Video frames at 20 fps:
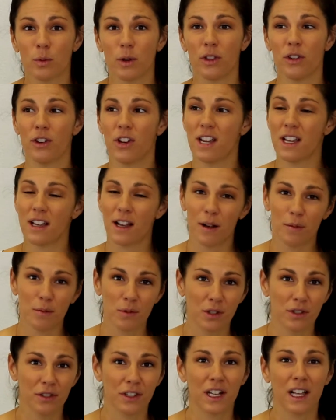whether he
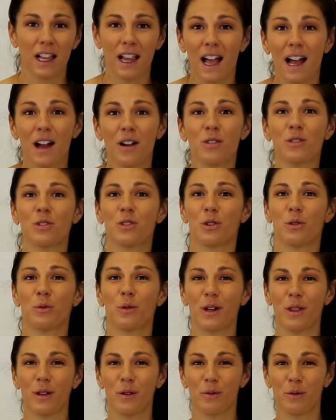comes on the clouds or
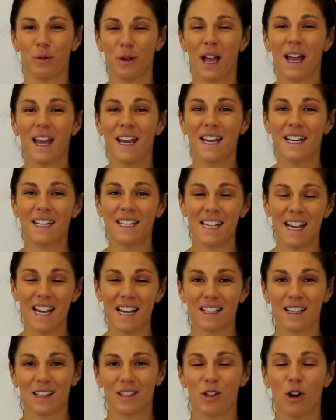whether he
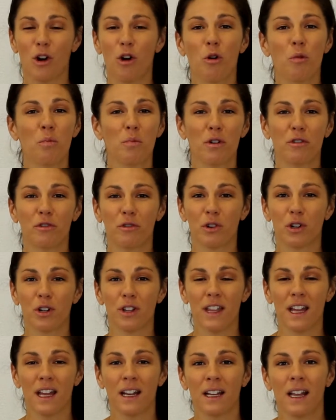takes us home
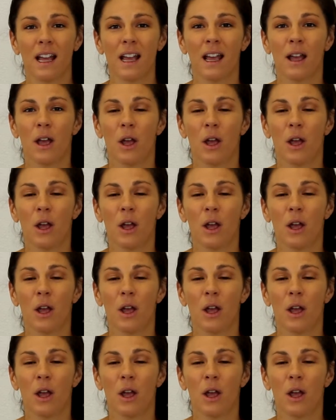before then